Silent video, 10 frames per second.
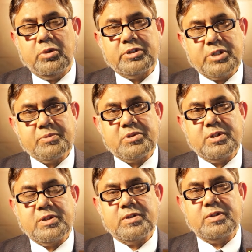
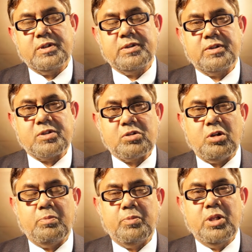substance is
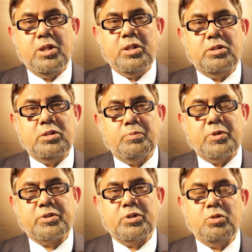stopped the
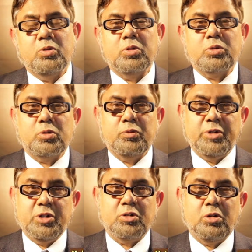person go through
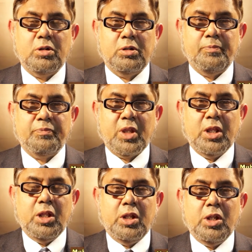withdrawal.
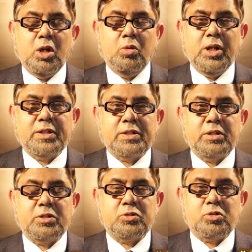Now let's
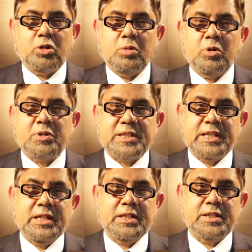talk about
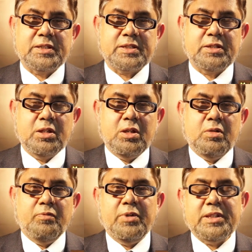salience.
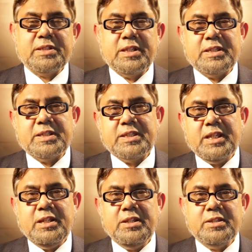First
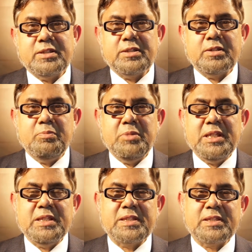salience
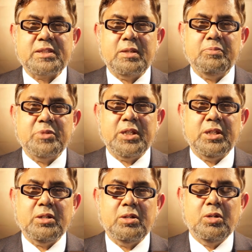means
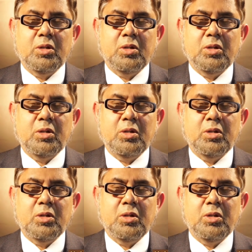something